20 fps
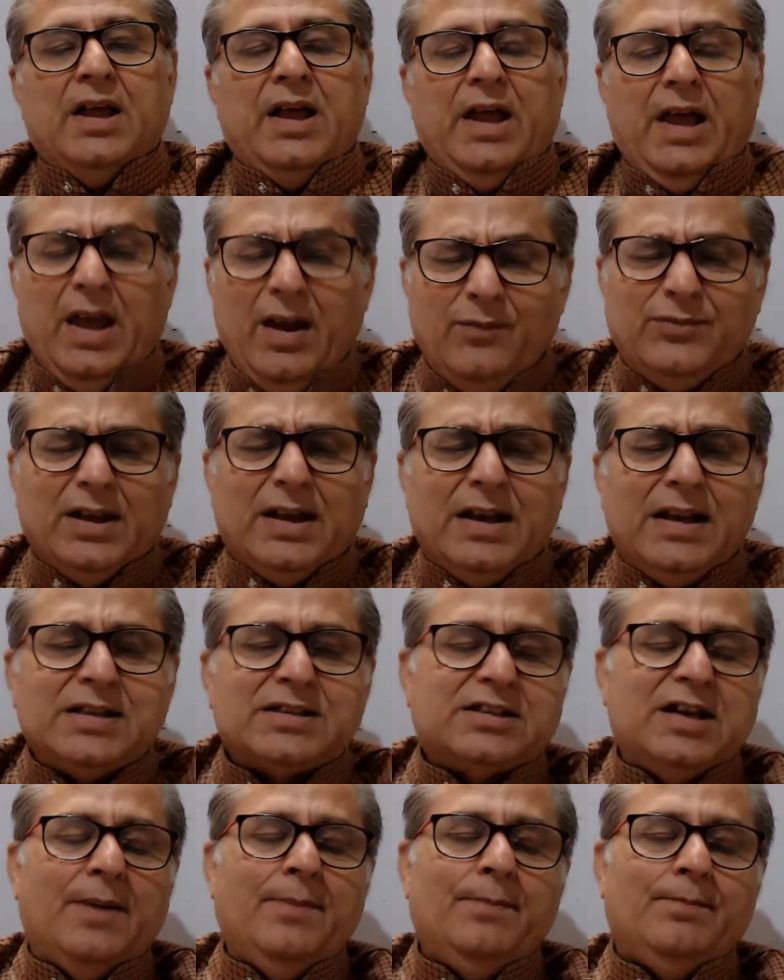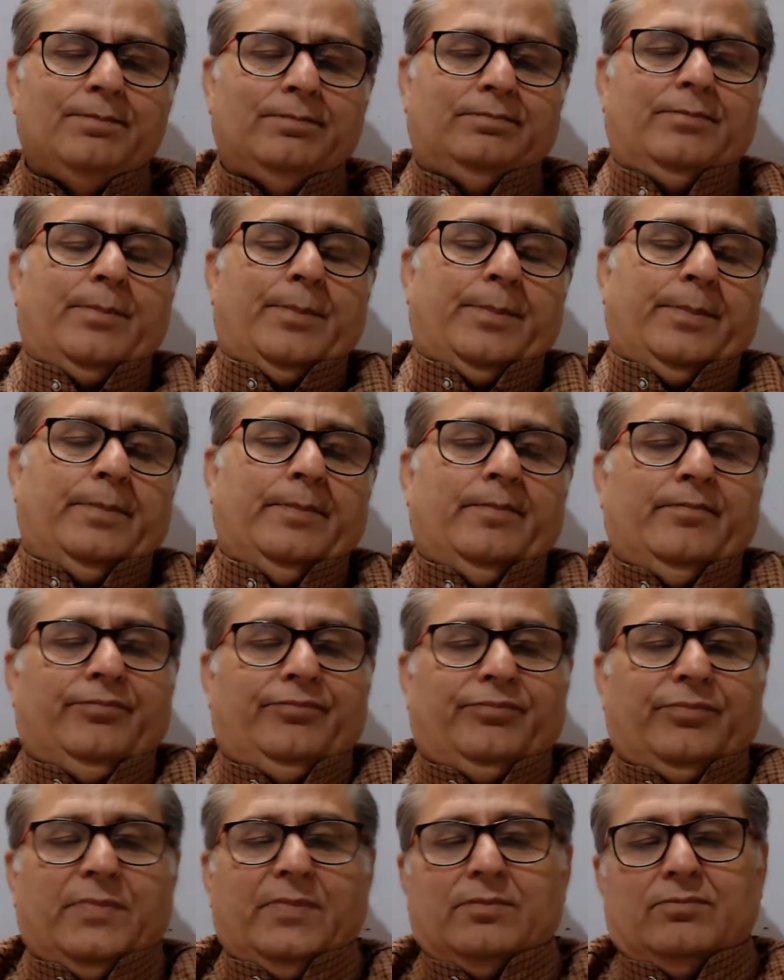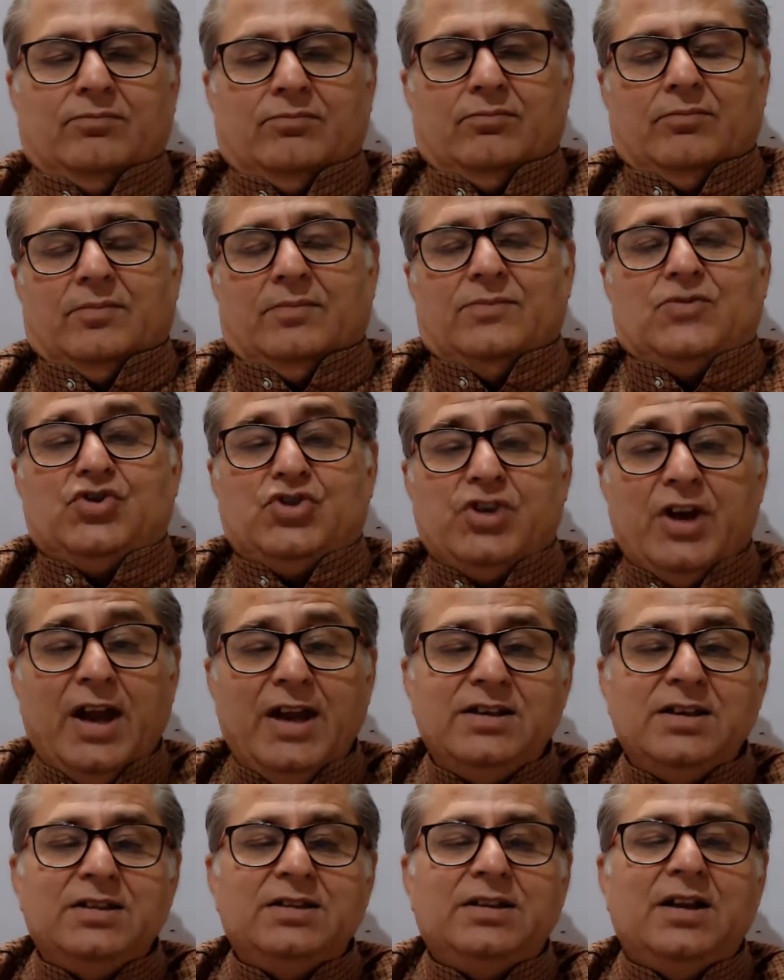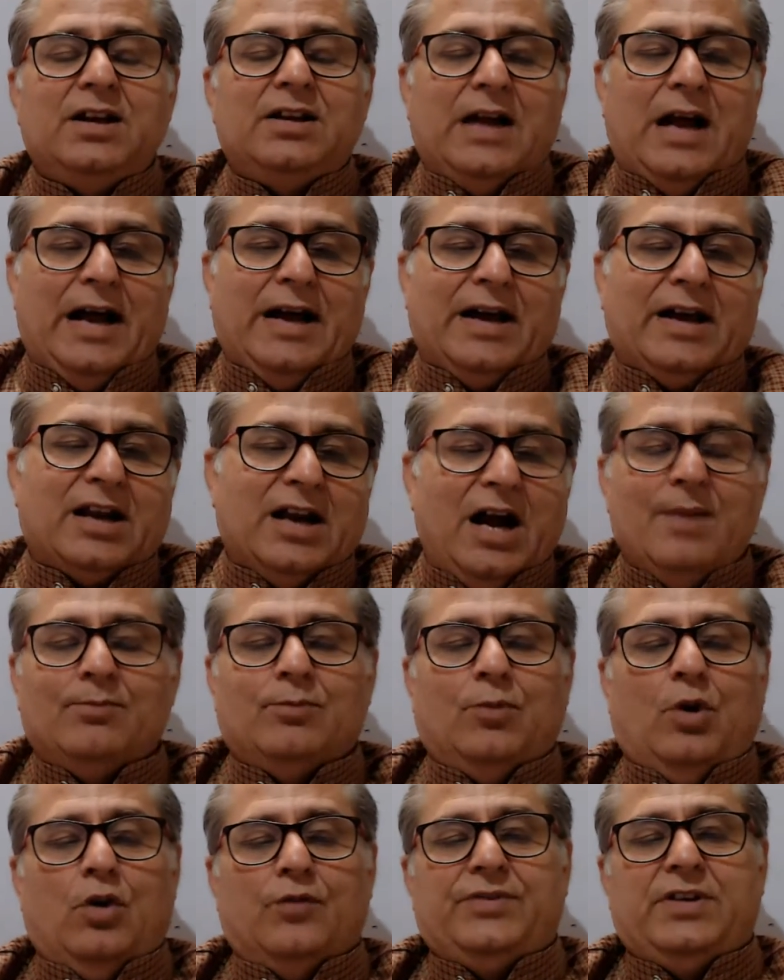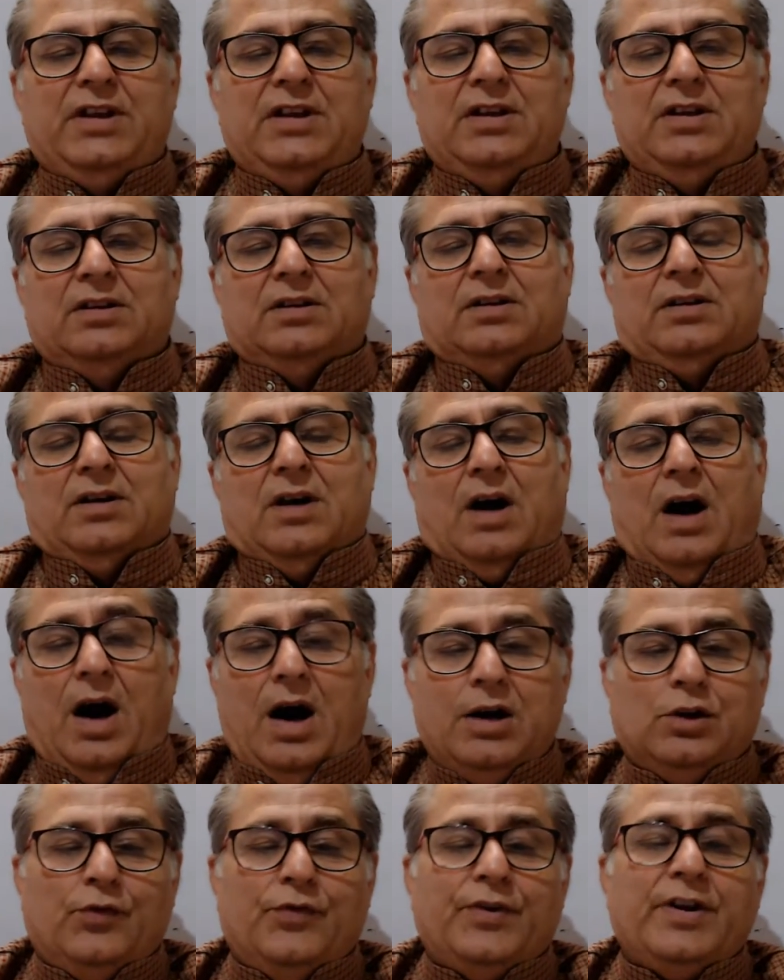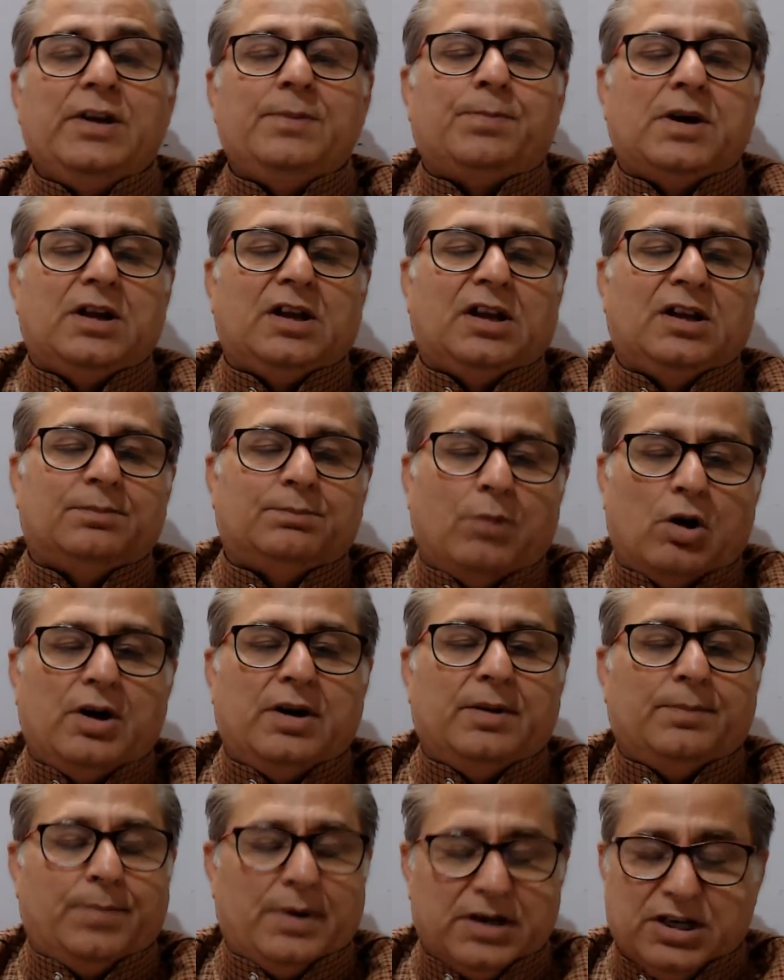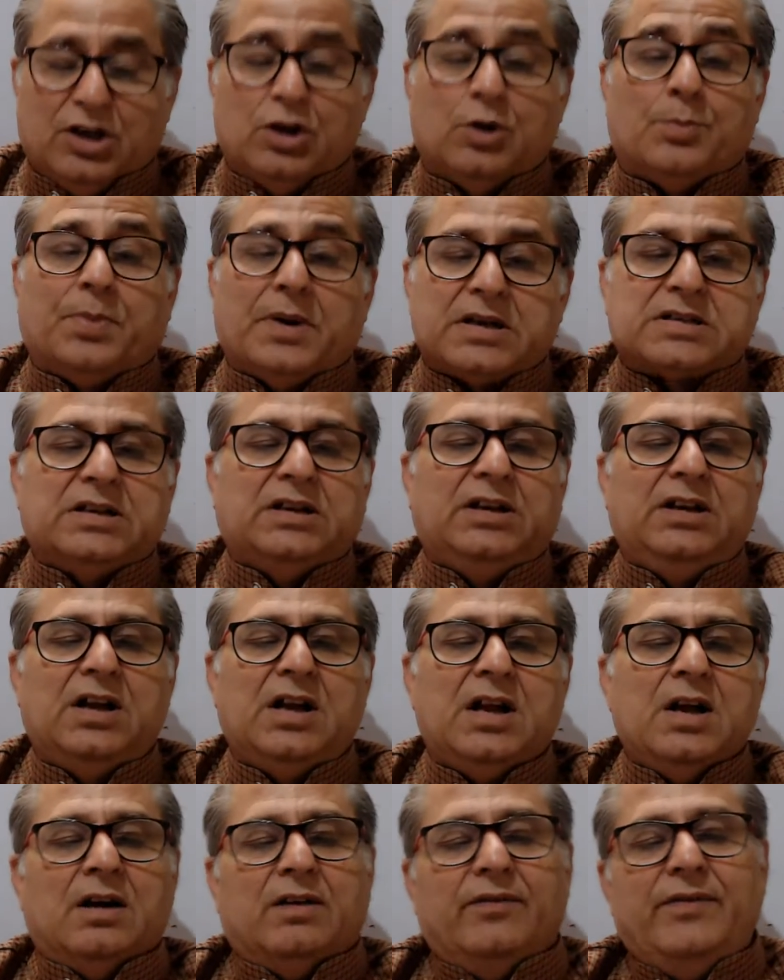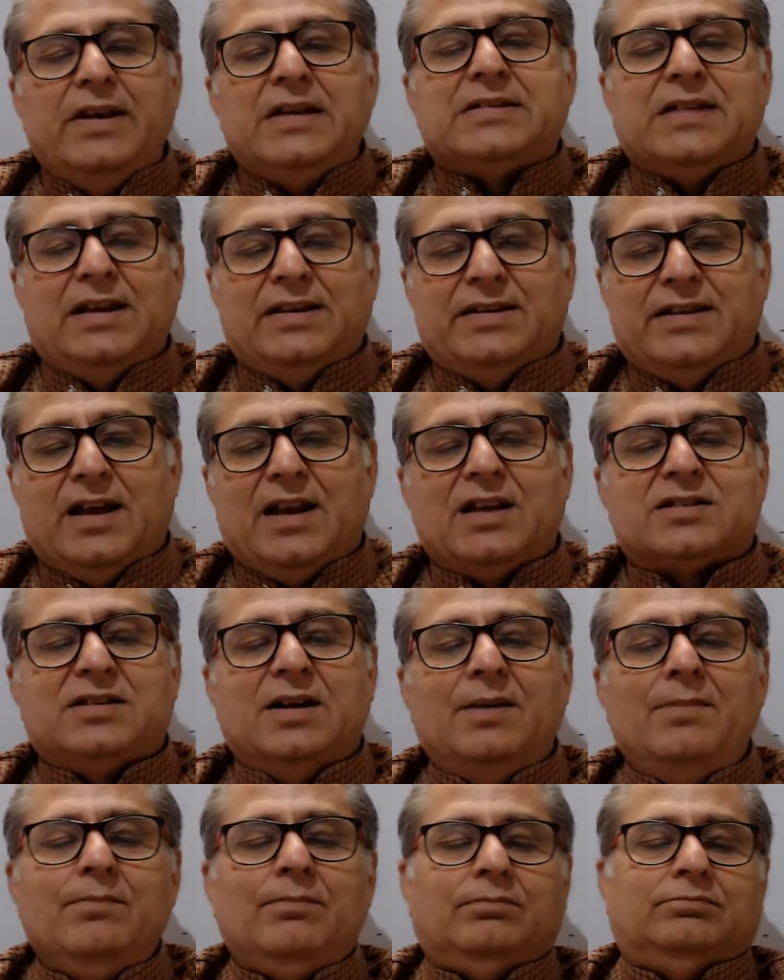If there is some change in the diagram of the heart of any particular person, we say there is some